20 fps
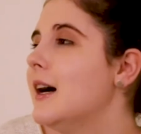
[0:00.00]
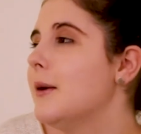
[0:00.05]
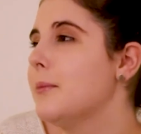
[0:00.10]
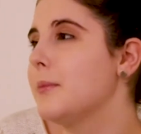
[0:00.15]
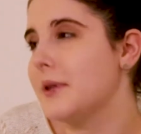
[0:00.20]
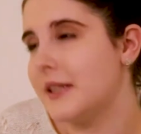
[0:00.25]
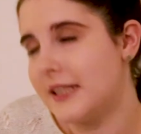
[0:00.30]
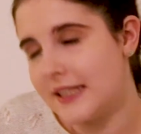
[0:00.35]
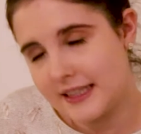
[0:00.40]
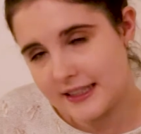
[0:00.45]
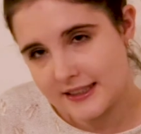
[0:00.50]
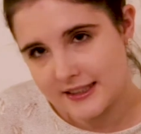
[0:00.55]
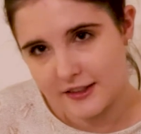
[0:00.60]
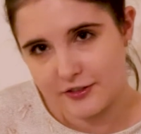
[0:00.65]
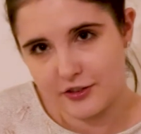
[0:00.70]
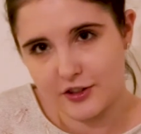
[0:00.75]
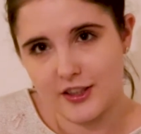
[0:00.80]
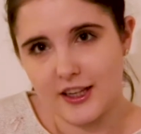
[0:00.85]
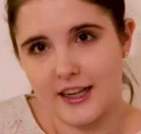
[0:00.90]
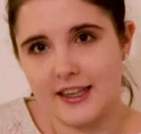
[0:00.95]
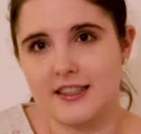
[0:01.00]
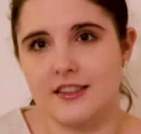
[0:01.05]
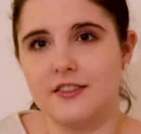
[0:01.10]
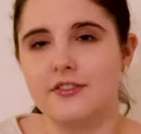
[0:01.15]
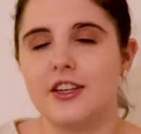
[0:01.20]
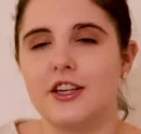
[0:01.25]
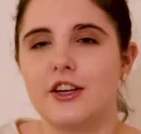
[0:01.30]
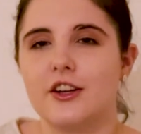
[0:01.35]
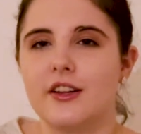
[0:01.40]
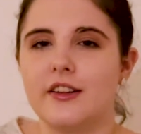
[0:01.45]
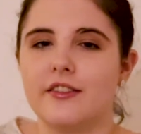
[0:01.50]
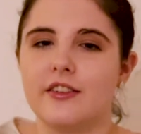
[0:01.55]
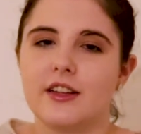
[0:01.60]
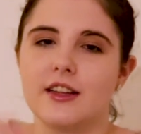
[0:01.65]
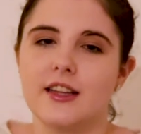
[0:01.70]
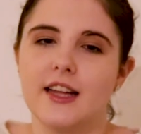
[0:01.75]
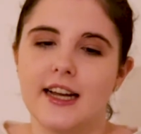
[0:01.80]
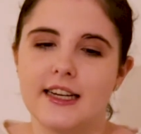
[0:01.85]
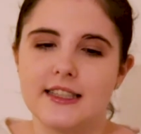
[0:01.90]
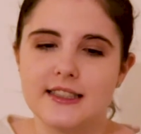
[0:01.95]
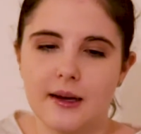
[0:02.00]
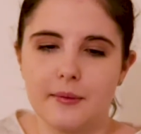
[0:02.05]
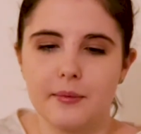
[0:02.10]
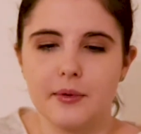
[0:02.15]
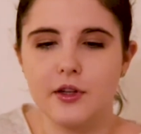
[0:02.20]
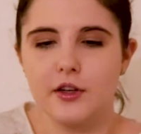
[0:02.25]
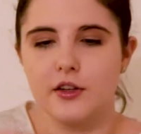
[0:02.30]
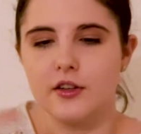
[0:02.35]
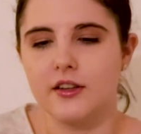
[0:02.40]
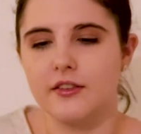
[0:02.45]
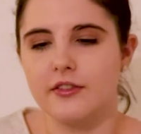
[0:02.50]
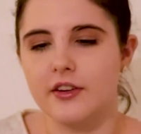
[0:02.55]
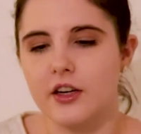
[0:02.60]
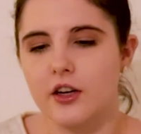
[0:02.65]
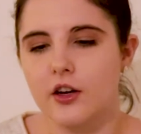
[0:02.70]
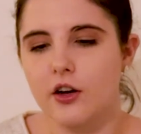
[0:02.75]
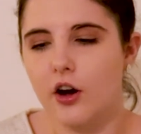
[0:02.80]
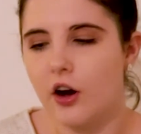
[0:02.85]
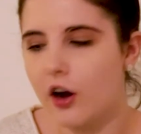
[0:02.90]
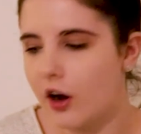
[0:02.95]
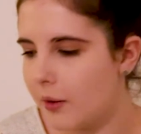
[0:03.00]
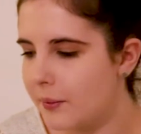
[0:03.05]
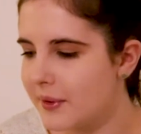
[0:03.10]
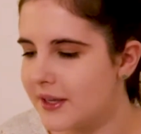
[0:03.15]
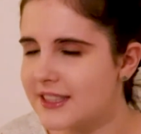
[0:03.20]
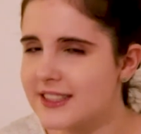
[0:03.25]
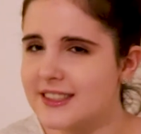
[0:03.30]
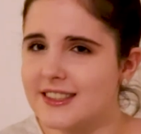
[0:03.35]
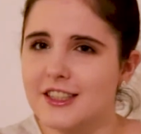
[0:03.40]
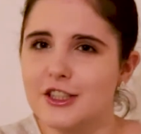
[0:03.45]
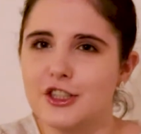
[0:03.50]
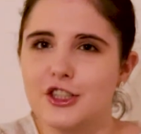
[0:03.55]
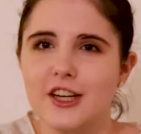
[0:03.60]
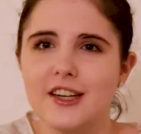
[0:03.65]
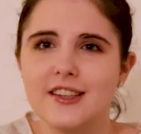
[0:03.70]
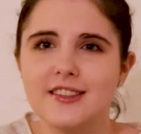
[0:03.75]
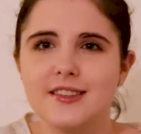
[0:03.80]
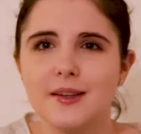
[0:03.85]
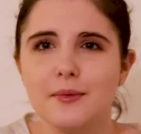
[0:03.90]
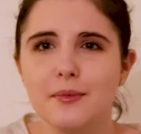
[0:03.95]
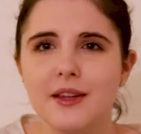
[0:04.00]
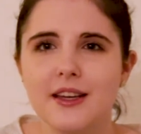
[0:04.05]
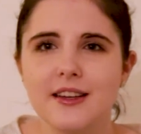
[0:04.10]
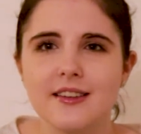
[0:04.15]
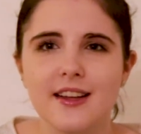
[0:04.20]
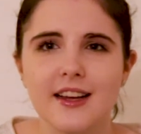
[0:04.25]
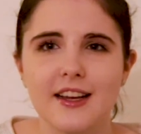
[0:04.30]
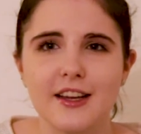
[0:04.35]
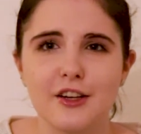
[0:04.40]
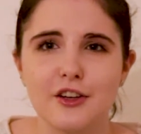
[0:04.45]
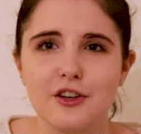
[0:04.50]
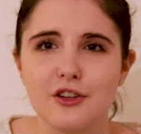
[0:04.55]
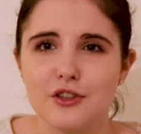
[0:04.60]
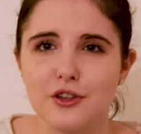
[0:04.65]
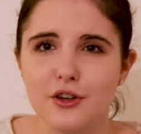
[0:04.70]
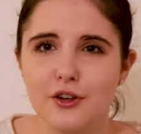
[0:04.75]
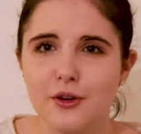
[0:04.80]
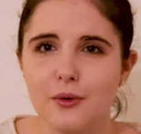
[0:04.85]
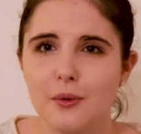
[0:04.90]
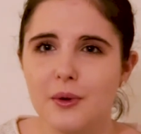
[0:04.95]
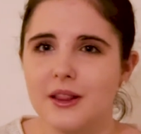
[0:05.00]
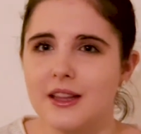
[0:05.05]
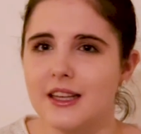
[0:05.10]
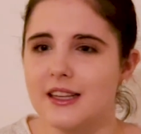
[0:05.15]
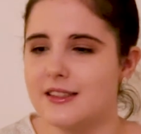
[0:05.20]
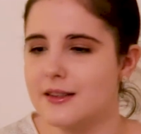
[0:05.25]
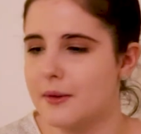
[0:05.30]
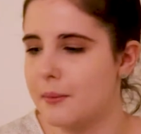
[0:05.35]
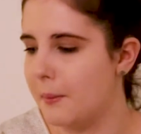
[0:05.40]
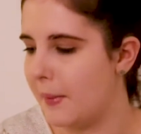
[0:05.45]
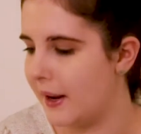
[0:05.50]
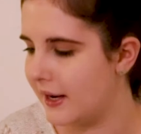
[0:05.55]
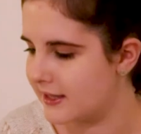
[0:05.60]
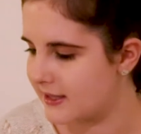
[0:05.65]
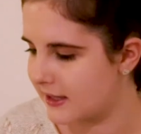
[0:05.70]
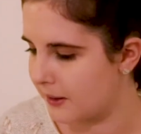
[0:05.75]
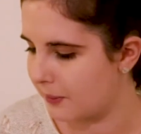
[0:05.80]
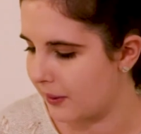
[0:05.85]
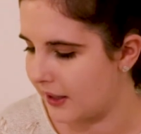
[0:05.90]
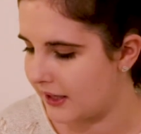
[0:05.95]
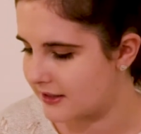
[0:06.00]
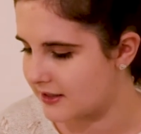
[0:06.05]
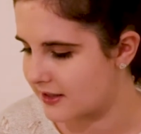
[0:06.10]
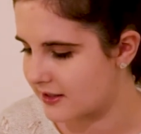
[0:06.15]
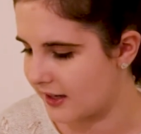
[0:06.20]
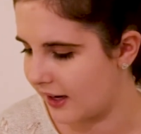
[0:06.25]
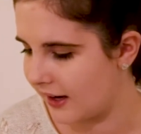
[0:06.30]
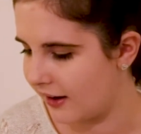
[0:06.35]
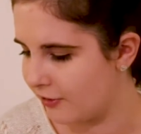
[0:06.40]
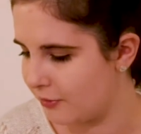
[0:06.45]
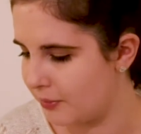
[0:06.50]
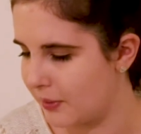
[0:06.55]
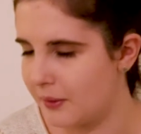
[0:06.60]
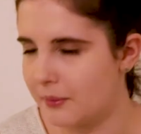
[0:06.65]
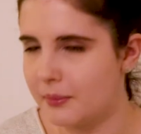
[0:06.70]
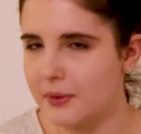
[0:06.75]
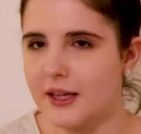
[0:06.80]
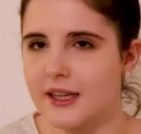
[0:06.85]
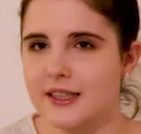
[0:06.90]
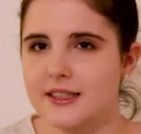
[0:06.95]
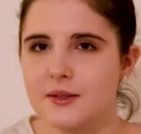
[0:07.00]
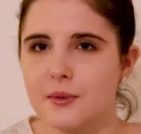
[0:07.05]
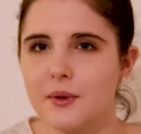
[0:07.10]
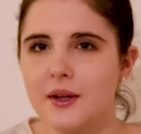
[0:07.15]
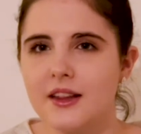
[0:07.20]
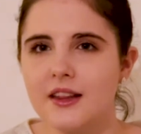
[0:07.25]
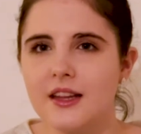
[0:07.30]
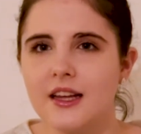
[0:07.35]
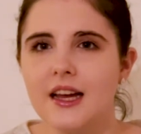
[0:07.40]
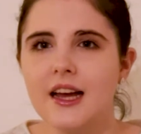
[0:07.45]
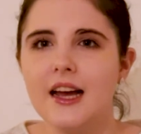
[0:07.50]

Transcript: Please, if you liked the video, leave a like down below, leave a comment, suggest some things I can do with these amazing pieces I have been blessed with,